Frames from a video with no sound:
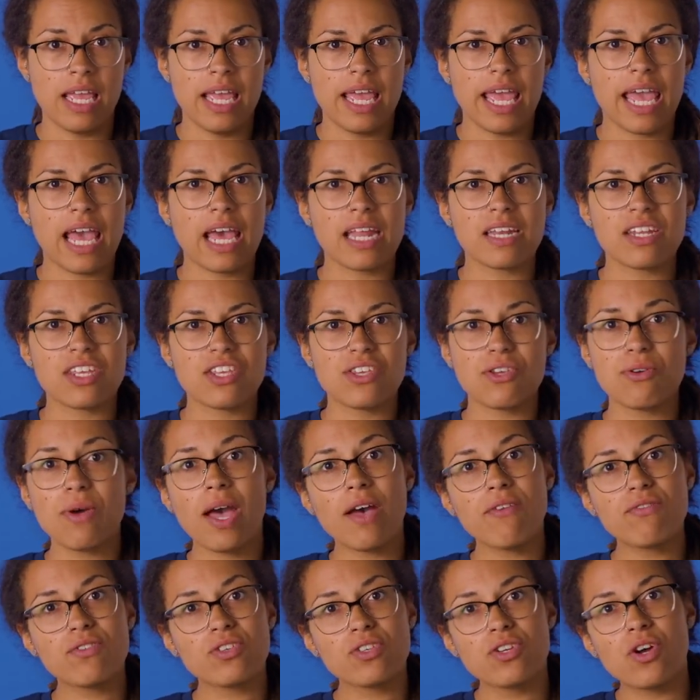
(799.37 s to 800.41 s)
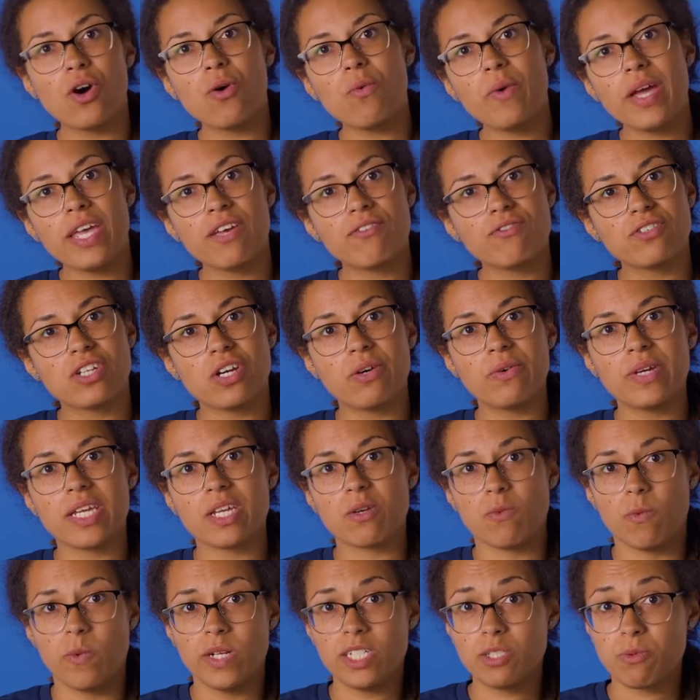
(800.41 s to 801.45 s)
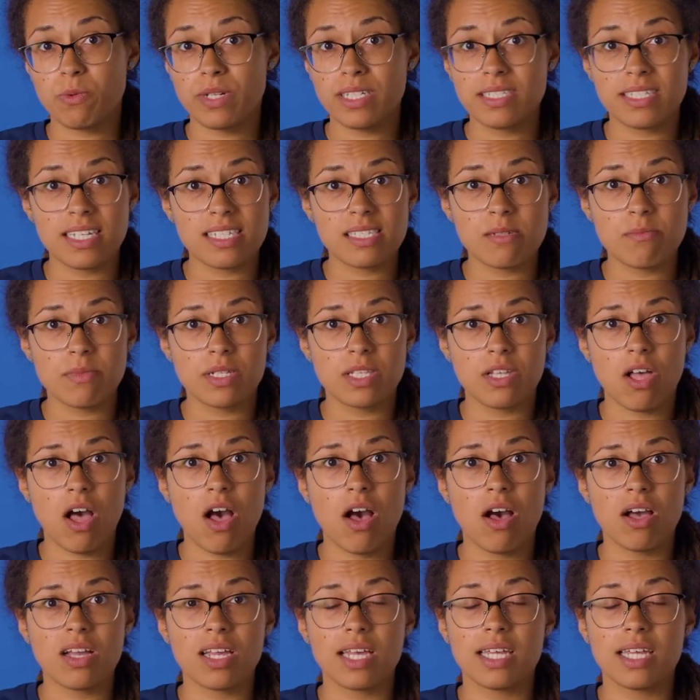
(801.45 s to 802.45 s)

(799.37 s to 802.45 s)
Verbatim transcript: and you have no way of knowing which one doesn't belong